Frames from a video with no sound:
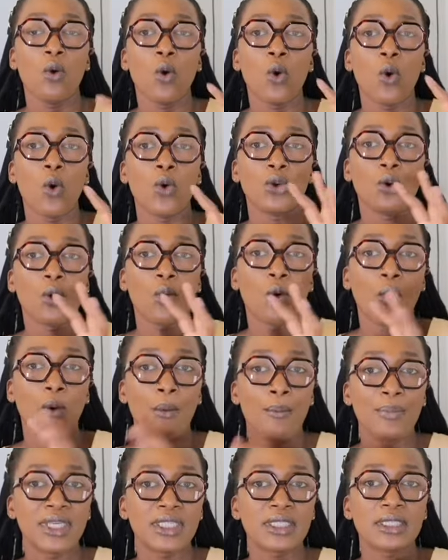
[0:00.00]
or
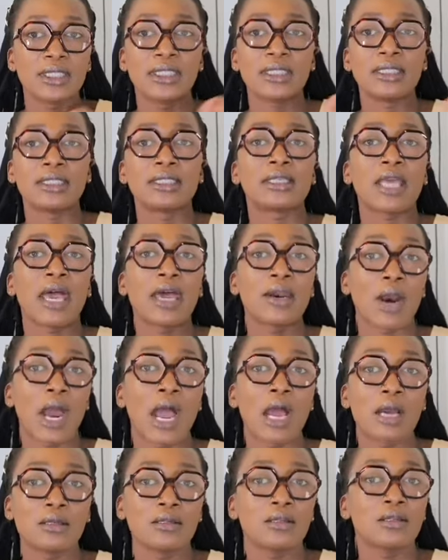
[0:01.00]
your biscuits
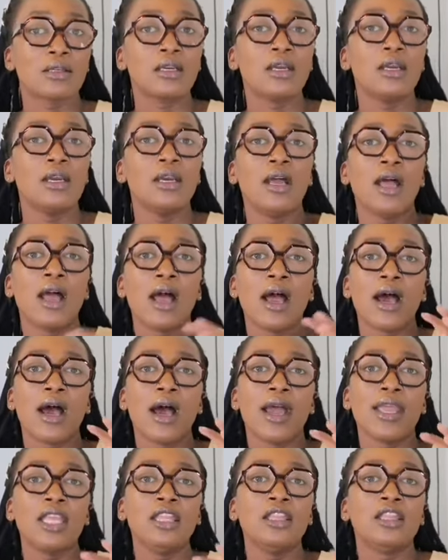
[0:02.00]
around
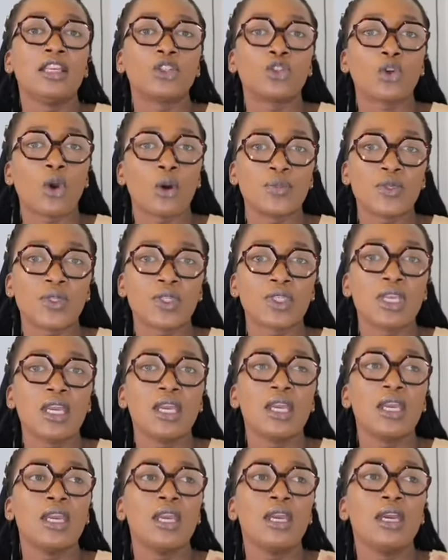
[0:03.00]
in the shops.
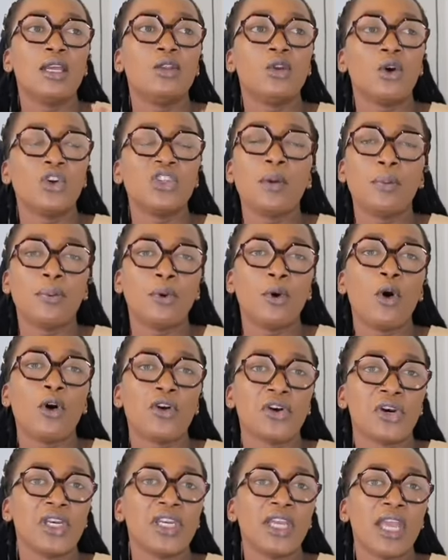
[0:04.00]
Those people
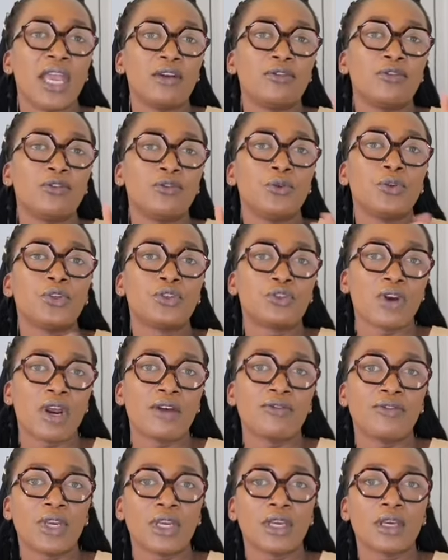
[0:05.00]
already have foot
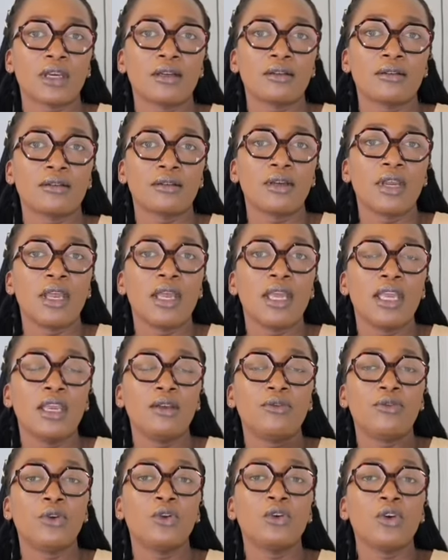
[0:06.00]
traffic.
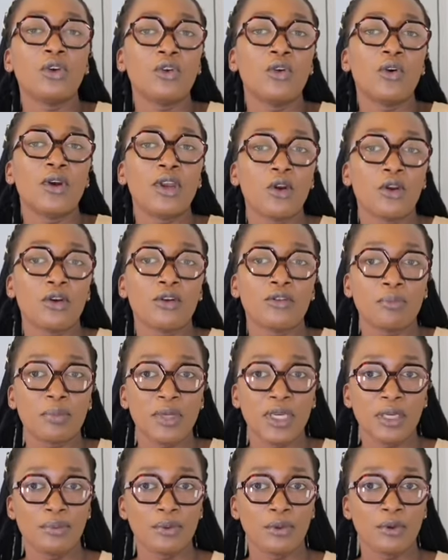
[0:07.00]
If you don't know a lot of
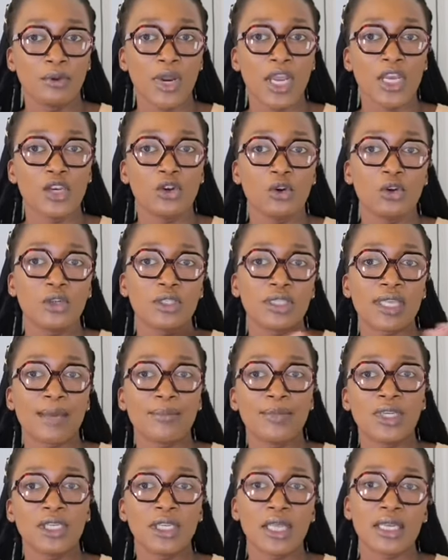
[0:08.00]
people, and you're not
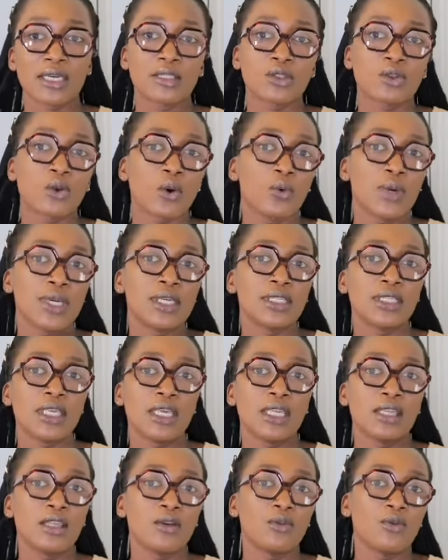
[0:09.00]
somebody that is always
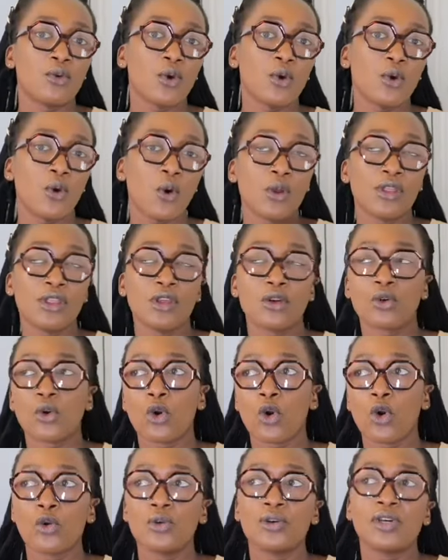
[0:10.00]
on the
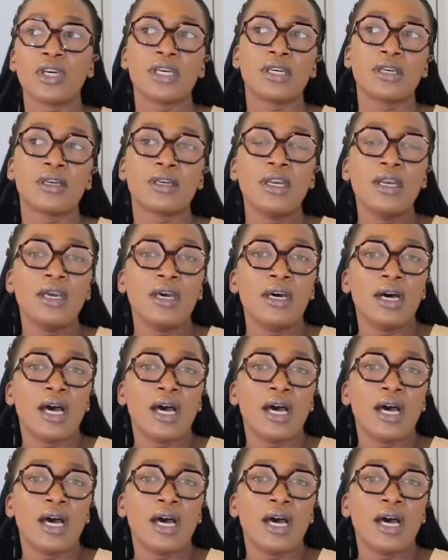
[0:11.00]
road and